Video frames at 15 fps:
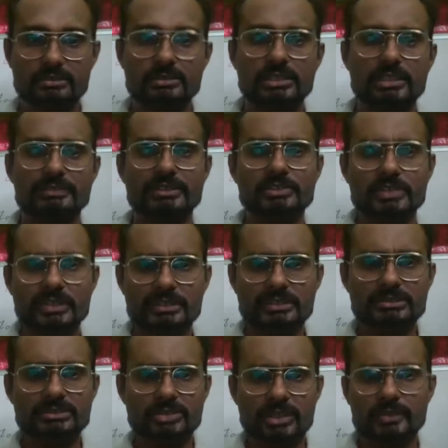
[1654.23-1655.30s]
even though it
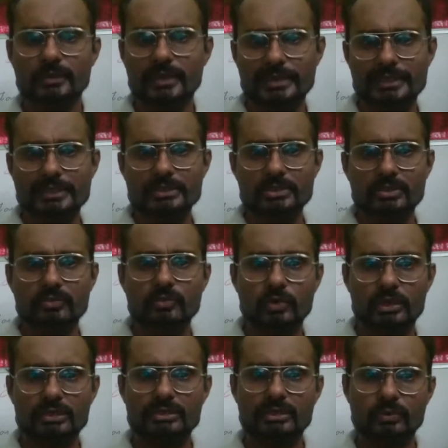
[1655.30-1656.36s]
is not 1 liter of
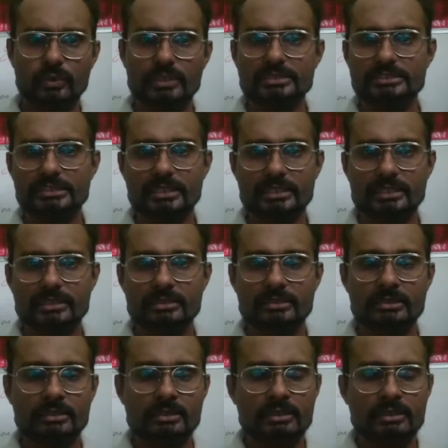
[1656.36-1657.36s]
water in 1 second,